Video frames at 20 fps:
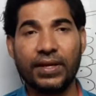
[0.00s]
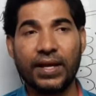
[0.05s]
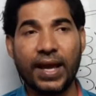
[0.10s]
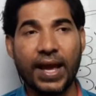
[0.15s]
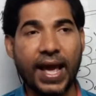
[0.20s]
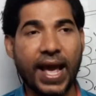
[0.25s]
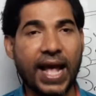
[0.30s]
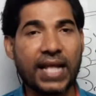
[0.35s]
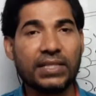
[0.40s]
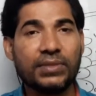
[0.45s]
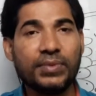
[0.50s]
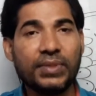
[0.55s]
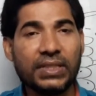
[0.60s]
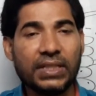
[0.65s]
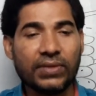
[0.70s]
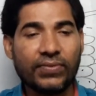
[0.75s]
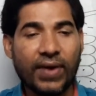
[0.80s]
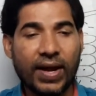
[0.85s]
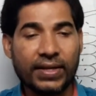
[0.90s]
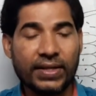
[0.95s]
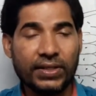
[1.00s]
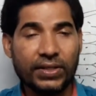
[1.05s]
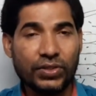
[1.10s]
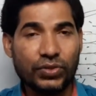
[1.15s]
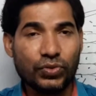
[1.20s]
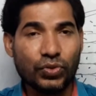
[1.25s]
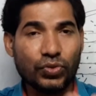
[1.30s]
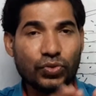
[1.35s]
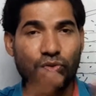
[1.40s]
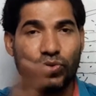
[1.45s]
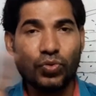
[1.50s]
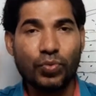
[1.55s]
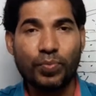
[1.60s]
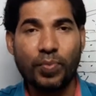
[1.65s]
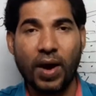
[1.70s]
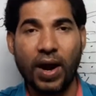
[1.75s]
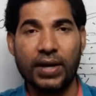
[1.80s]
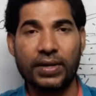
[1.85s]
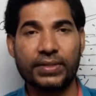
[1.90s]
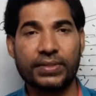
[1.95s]
has been divided into two
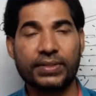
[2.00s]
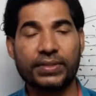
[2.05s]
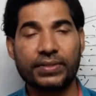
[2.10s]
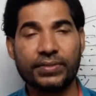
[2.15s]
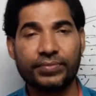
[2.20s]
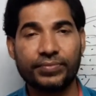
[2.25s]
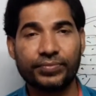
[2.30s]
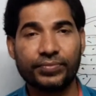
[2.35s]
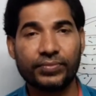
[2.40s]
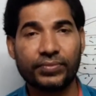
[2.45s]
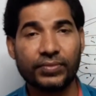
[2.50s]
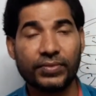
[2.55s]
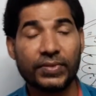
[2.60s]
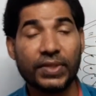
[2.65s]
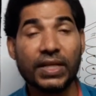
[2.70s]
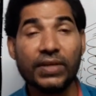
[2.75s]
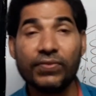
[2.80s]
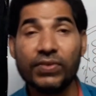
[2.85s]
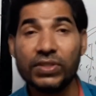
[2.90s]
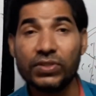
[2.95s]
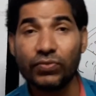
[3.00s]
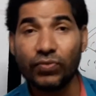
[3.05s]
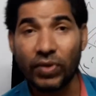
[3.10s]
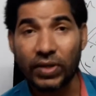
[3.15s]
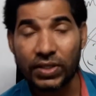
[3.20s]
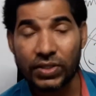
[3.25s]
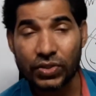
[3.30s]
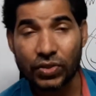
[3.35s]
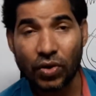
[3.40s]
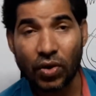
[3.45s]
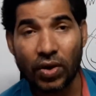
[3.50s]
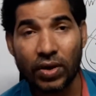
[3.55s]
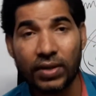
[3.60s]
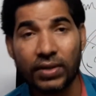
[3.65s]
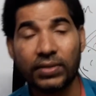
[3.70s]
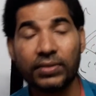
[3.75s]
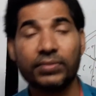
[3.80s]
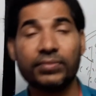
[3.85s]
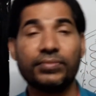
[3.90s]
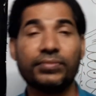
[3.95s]
parts, in which one is
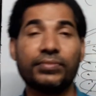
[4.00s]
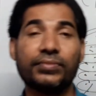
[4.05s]
called